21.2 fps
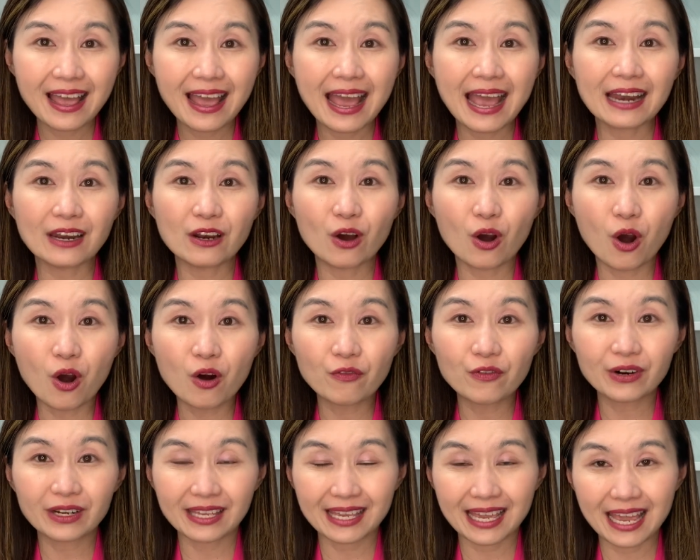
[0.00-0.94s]
and
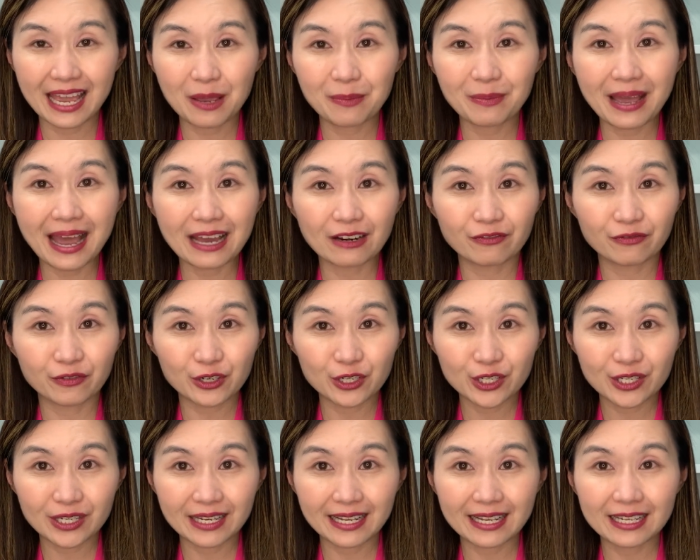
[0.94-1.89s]
overcame
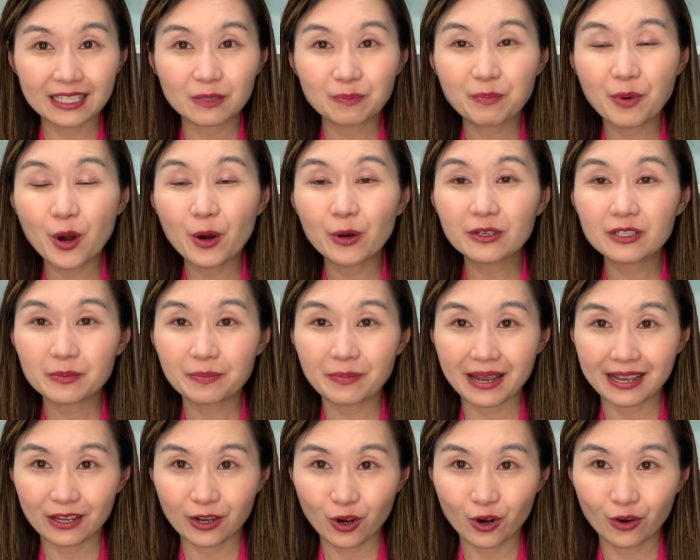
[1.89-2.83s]
adversities posed
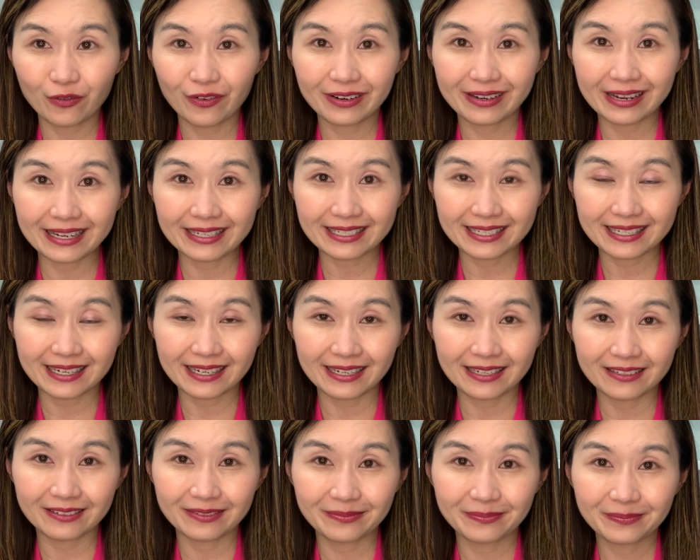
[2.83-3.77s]
by COVID 19.